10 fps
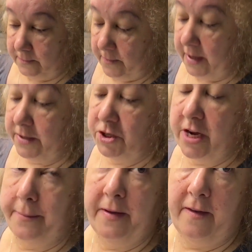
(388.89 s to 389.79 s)
These
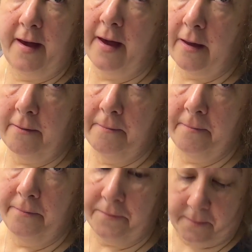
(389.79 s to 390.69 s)
chappies here,
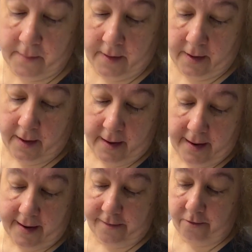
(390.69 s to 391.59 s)

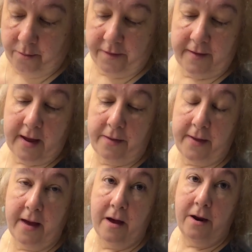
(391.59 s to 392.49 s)
as you will see,
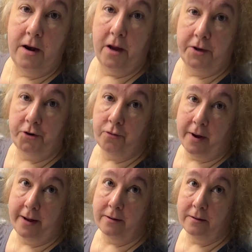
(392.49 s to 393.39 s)
they are
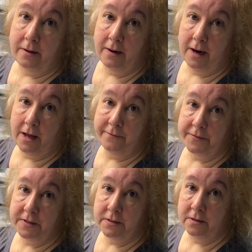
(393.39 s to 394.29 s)
nitrile
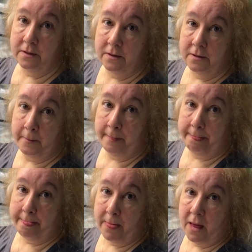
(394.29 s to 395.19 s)
gloves,
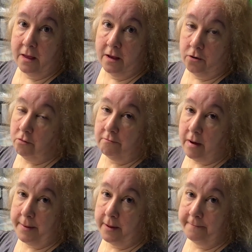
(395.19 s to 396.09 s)
not
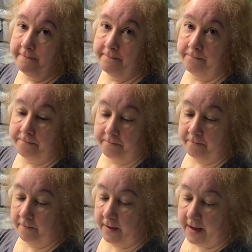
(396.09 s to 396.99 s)
rubber.
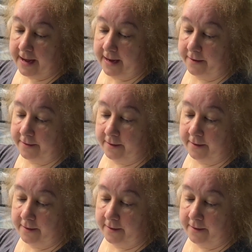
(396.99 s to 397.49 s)
And